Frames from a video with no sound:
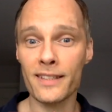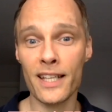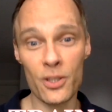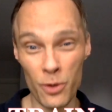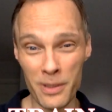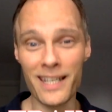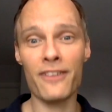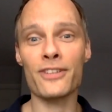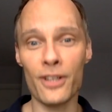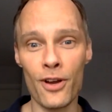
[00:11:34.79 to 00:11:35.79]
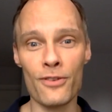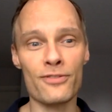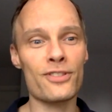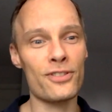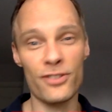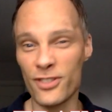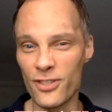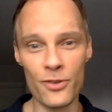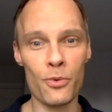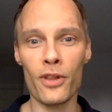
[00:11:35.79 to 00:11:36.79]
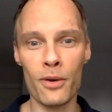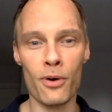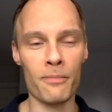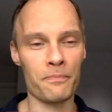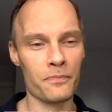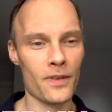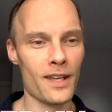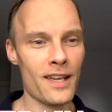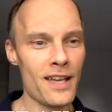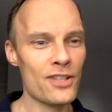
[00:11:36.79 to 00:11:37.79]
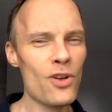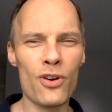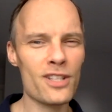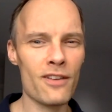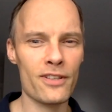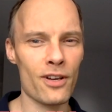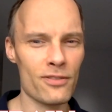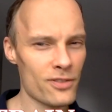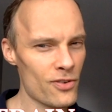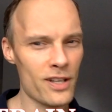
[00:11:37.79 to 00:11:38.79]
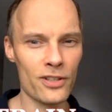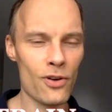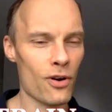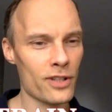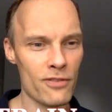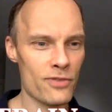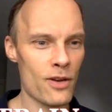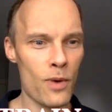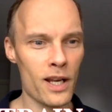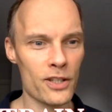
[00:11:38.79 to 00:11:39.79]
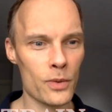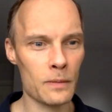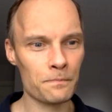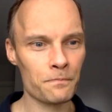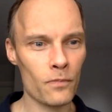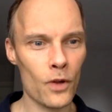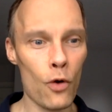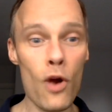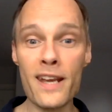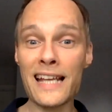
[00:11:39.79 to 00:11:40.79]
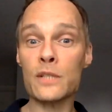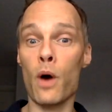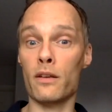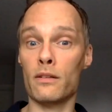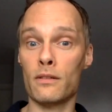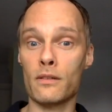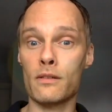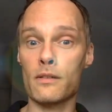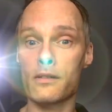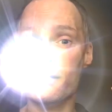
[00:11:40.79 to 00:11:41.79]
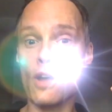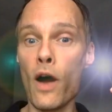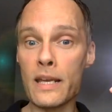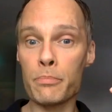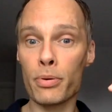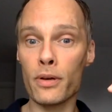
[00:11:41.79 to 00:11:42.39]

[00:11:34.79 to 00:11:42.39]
They just want to be left alone to do what they want. Dogs love it though. Train a dog, they're well into it. All right, next one. Type.